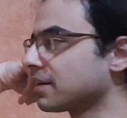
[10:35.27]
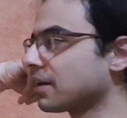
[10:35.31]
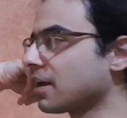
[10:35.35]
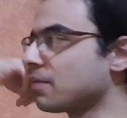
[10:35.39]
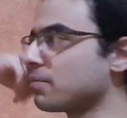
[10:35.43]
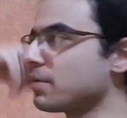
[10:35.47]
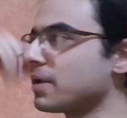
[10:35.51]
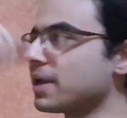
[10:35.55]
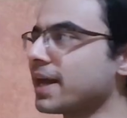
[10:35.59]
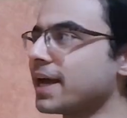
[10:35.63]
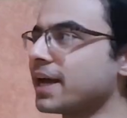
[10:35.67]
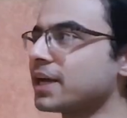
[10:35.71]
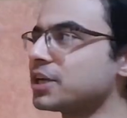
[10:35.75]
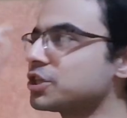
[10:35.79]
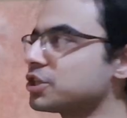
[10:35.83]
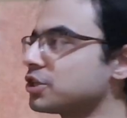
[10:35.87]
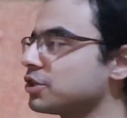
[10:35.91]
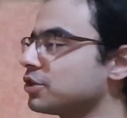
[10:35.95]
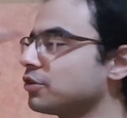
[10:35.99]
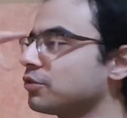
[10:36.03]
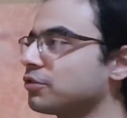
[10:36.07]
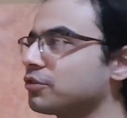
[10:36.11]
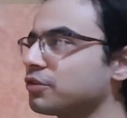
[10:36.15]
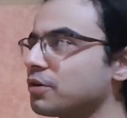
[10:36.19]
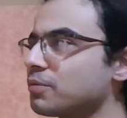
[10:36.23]
Come on, Ash,
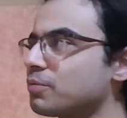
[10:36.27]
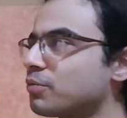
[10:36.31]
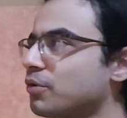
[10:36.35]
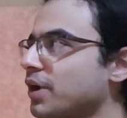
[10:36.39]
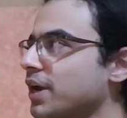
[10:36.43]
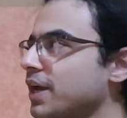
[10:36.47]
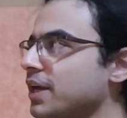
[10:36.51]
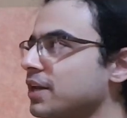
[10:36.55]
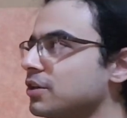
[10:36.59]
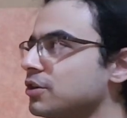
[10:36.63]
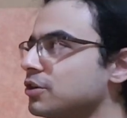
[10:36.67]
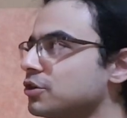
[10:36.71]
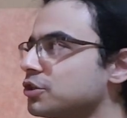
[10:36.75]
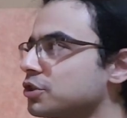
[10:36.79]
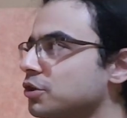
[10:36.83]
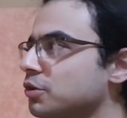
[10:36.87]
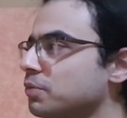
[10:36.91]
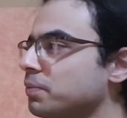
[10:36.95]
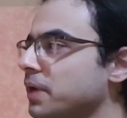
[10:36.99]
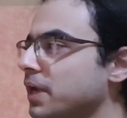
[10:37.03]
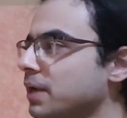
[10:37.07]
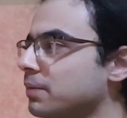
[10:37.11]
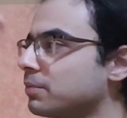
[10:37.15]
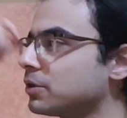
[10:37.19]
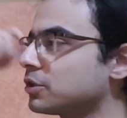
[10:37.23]
use your brain. You
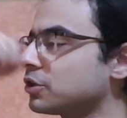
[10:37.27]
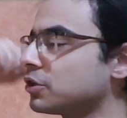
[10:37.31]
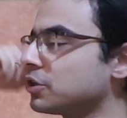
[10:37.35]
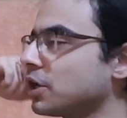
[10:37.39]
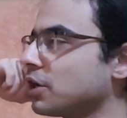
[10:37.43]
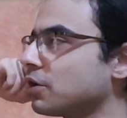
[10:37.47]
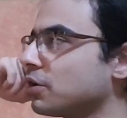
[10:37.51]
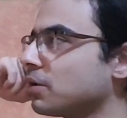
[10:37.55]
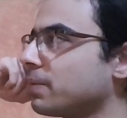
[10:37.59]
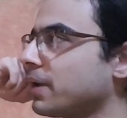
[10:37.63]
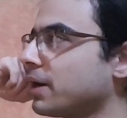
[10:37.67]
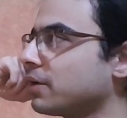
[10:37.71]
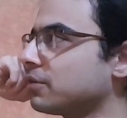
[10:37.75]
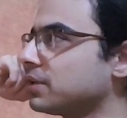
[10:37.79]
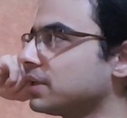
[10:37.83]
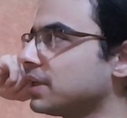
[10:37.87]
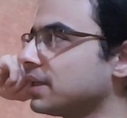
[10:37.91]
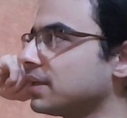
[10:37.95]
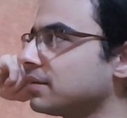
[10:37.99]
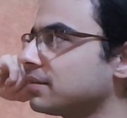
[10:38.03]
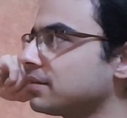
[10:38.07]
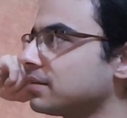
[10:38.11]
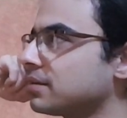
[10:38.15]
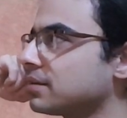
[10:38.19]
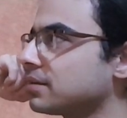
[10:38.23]
should be able to know about
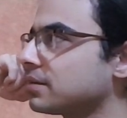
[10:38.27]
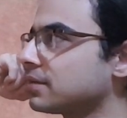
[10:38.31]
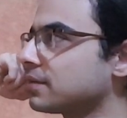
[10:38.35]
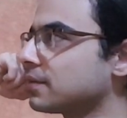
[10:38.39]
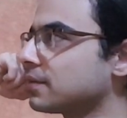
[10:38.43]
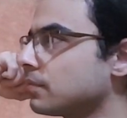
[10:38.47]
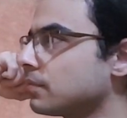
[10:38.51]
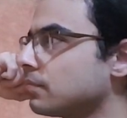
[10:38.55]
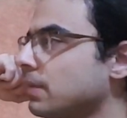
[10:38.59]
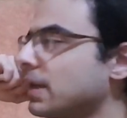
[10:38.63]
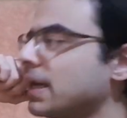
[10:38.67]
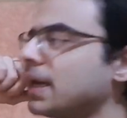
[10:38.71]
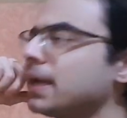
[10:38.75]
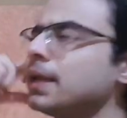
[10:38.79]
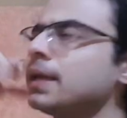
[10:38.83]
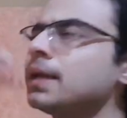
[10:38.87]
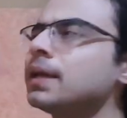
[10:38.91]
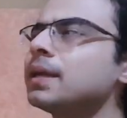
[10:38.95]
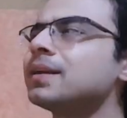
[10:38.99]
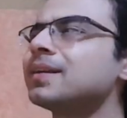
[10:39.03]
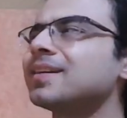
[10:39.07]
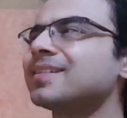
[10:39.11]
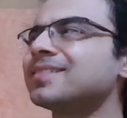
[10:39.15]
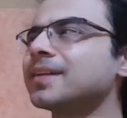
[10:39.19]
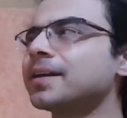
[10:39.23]
this. But I
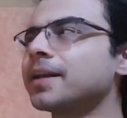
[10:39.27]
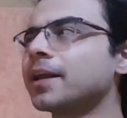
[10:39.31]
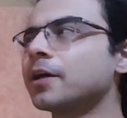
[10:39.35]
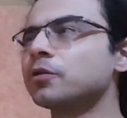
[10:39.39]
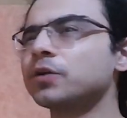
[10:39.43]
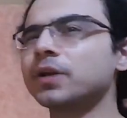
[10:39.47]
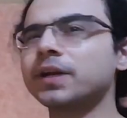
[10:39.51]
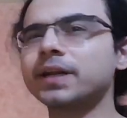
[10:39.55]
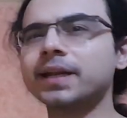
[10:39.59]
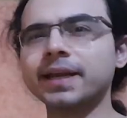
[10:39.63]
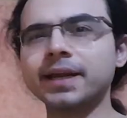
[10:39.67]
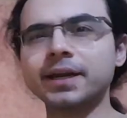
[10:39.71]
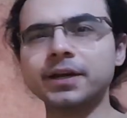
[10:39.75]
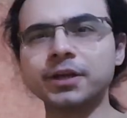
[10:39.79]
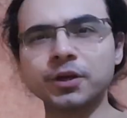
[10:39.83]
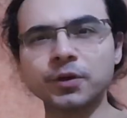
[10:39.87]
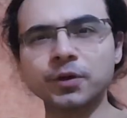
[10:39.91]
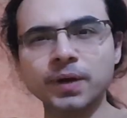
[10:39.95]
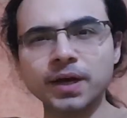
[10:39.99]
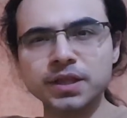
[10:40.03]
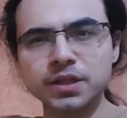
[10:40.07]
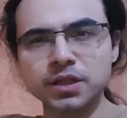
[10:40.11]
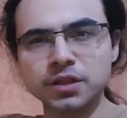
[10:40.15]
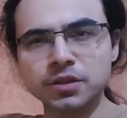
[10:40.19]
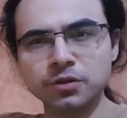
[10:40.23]
think he doesn't know that
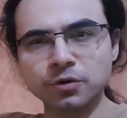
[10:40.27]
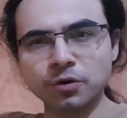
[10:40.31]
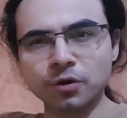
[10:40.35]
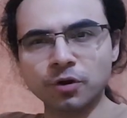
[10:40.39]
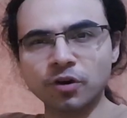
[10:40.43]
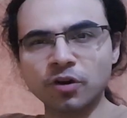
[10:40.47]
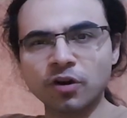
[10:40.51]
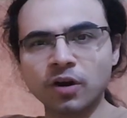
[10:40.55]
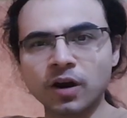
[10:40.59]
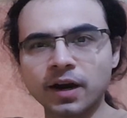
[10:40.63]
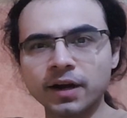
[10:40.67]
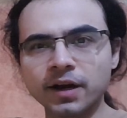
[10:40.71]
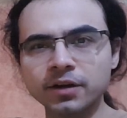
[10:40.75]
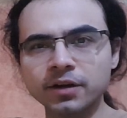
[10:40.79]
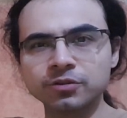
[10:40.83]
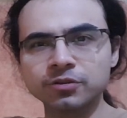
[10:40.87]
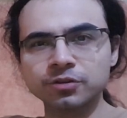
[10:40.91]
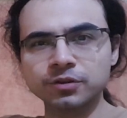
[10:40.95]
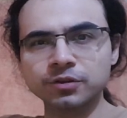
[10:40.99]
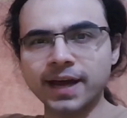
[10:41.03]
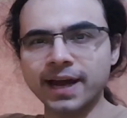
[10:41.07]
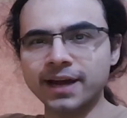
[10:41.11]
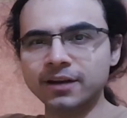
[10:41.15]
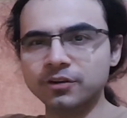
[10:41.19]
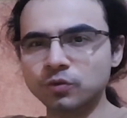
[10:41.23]
Gladio has a Zoroark,
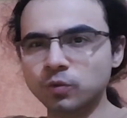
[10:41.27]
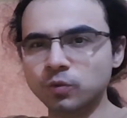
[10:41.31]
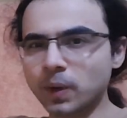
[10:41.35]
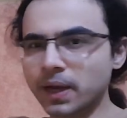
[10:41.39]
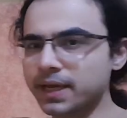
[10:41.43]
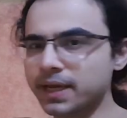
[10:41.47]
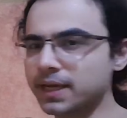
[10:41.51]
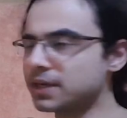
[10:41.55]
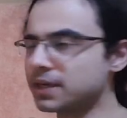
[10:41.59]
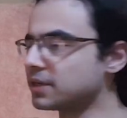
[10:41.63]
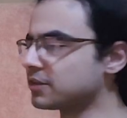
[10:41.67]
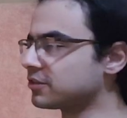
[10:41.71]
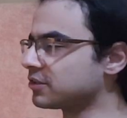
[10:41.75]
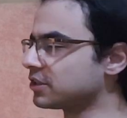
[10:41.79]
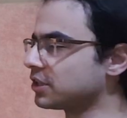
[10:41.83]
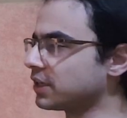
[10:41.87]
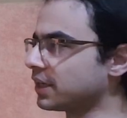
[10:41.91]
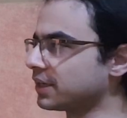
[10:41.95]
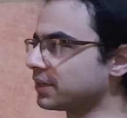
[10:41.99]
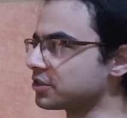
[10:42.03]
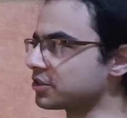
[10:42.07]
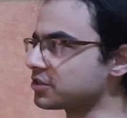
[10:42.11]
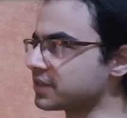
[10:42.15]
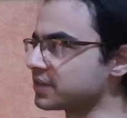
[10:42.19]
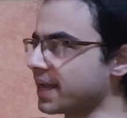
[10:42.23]
so that's why he doesn't
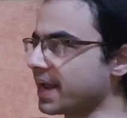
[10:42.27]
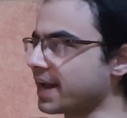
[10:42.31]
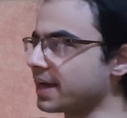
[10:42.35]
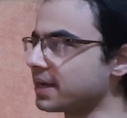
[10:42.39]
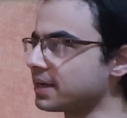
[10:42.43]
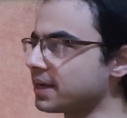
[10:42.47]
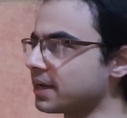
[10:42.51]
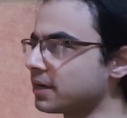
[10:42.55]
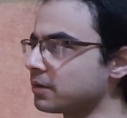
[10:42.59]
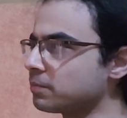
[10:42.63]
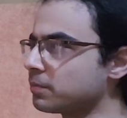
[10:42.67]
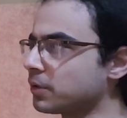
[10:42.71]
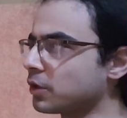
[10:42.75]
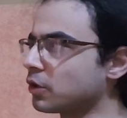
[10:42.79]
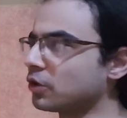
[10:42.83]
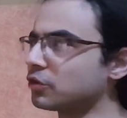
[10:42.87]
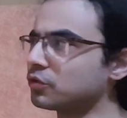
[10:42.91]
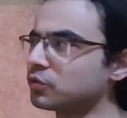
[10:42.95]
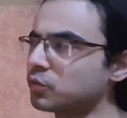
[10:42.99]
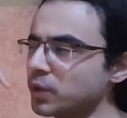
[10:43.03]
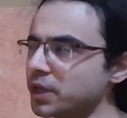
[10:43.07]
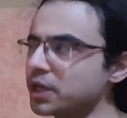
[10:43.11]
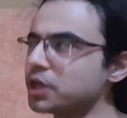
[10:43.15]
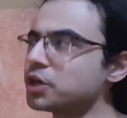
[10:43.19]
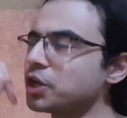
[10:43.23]
understand that,
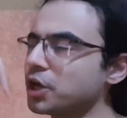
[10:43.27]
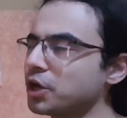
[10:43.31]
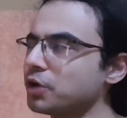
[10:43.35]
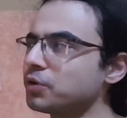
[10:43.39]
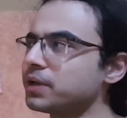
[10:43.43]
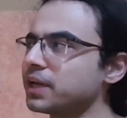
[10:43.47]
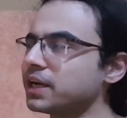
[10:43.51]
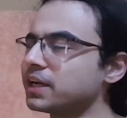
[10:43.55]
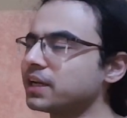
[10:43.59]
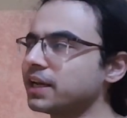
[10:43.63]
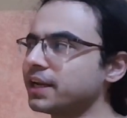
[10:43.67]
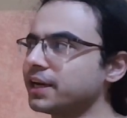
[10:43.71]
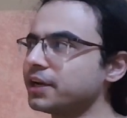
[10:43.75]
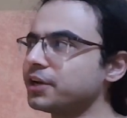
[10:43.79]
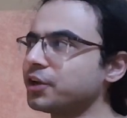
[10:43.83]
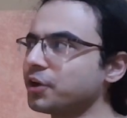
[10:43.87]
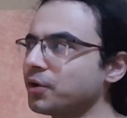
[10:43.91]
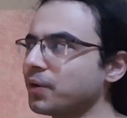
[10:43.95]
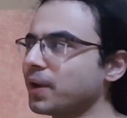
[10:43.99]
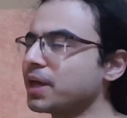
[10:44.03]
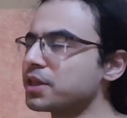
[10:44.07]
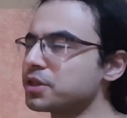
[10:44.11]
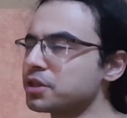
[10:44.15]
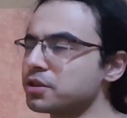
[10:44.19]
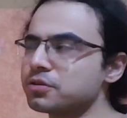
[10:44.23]
because we know that
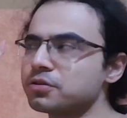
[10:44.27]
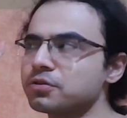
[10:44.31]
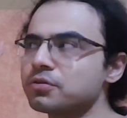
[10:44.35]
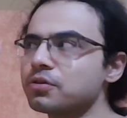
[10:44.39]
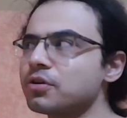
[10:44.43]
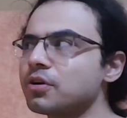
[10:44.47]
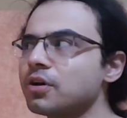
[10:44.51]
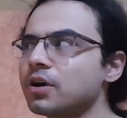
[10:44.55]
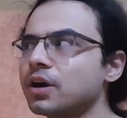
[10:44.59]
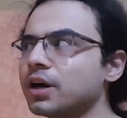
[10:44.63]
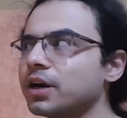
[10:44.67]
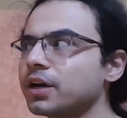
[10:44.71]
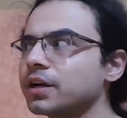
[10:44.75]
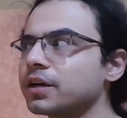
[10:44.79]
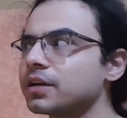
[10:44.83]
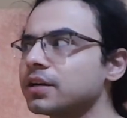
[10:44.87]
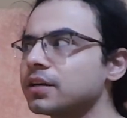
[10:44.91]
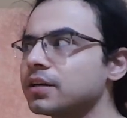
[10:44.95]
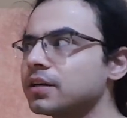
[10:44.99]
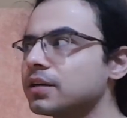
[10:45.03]
Gladio has a Zoroark.